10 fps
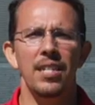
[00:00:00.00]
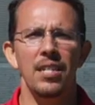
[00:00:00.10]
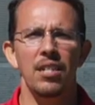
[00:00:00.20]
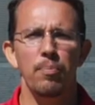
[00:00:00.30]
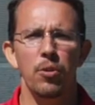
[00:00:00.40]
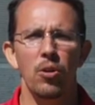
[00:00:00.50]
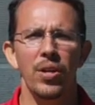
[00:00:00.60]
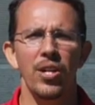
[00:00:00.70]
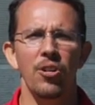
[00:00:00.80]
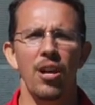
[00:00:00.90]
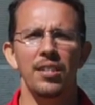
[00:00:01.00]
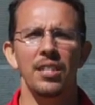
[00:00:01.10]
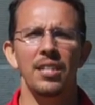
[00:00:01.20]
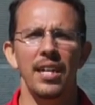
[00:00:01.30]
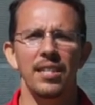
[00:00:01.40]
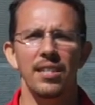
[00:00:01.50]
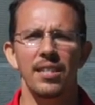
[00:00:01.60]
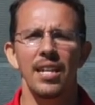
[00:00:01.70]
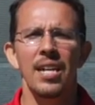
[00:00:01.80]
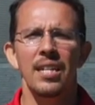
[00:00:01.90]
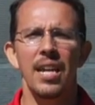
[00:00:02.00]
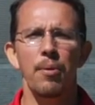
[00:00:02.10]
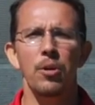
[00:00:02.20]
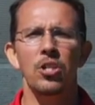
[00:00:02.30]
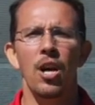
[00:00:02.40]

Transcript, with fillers: teaching pro here in Austin, Texas. Today we're going to